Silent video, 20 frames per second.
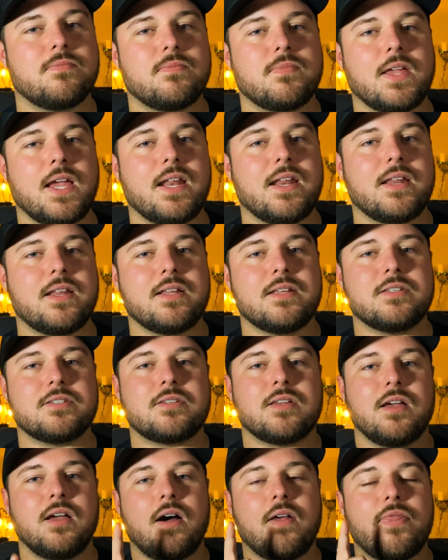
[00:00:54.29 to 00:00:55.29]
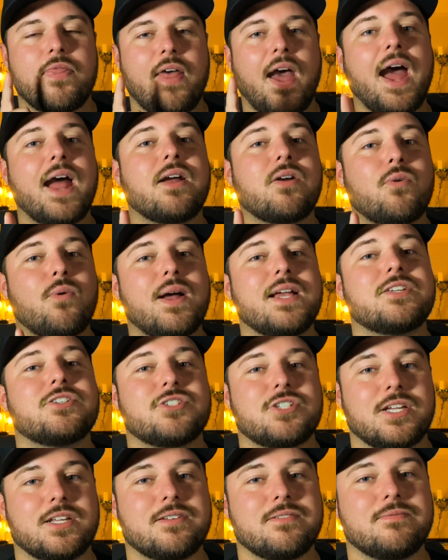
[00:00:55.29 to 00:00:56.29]
And it is on that
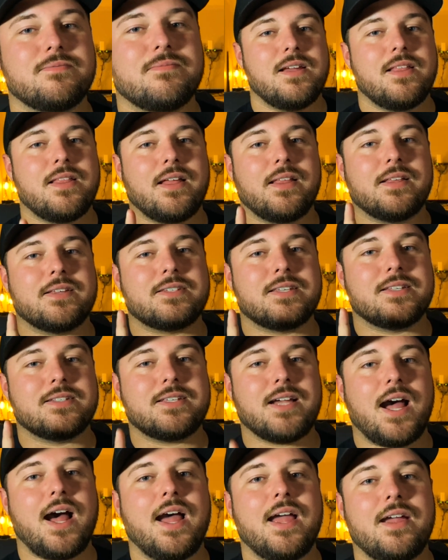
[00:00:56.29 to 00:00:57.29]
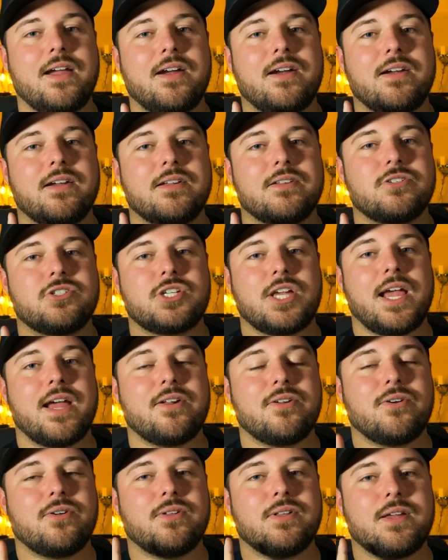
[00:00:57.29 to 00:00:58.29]
question that this entire
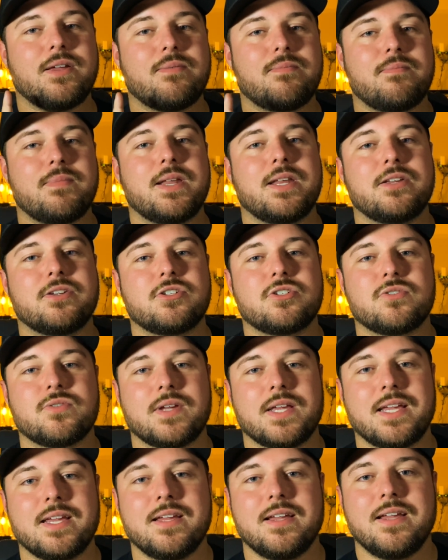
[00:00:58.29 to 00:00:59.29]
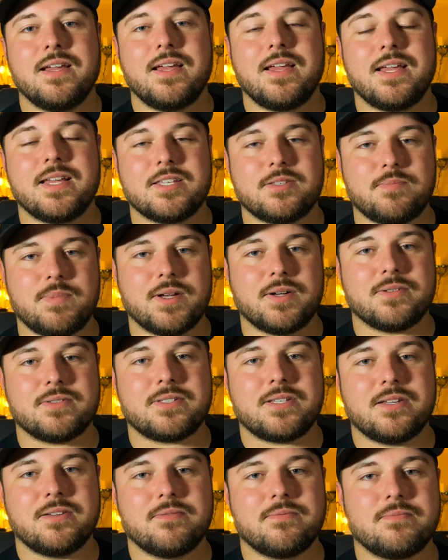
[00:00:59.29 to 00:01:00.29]
channel and ministry is
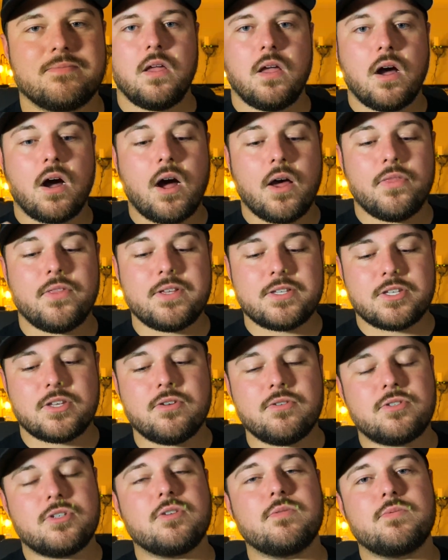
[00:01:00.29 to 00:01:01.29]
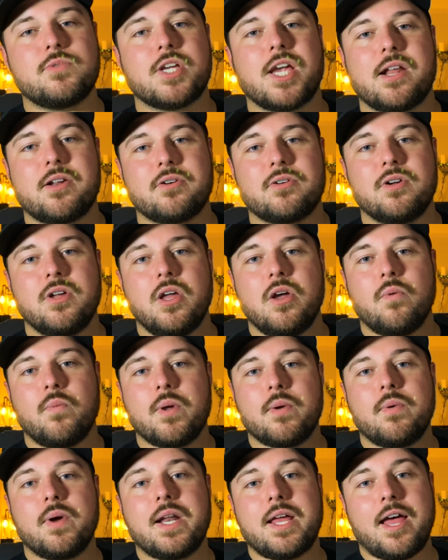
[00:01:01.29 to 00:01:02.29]
built. On this YouTube channel,
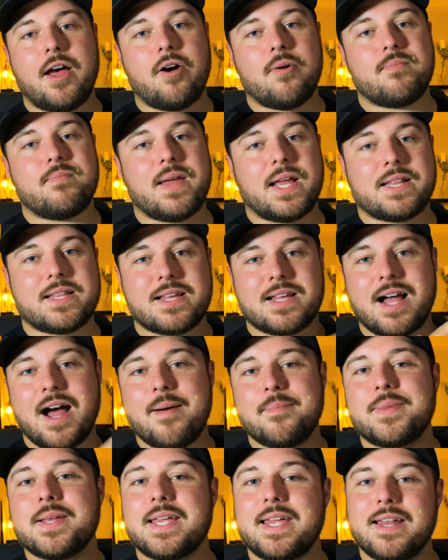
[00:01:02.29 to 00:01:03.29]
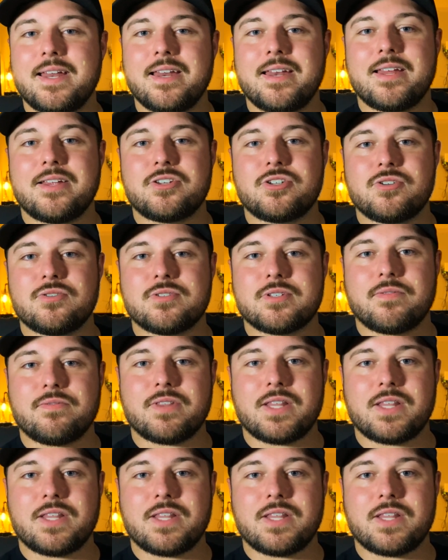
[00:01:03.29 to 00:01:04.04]
we want to help make the complicated issues of